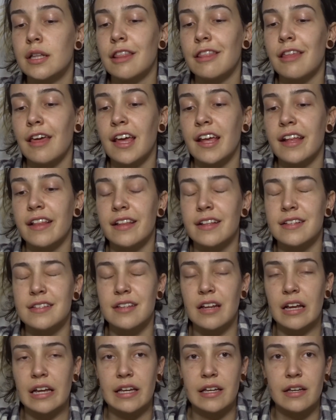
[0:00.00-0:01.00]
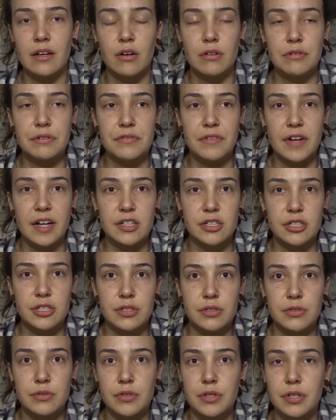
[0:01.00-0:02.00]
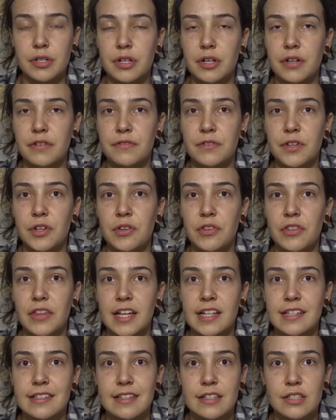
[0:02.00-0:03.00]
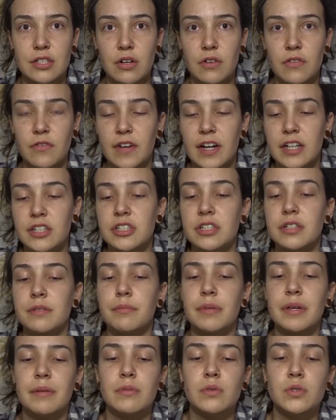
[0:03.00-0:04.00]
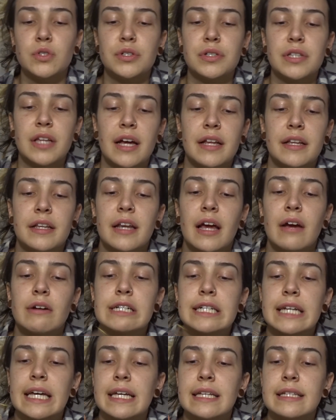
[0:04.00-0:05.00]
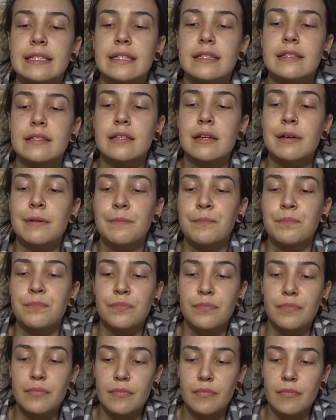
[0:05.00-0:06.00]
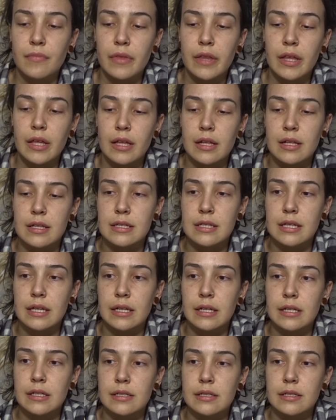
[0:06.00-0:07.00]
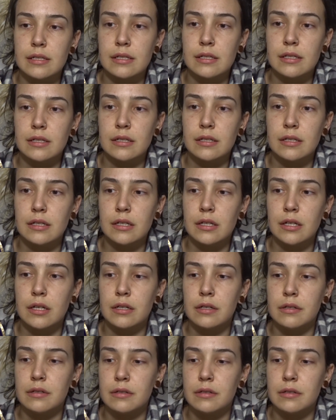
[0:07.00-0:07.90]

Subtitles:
thing that's like old-fashioned, or a few things that's old-fashioned, people do that nowadays. It's seen as, you know,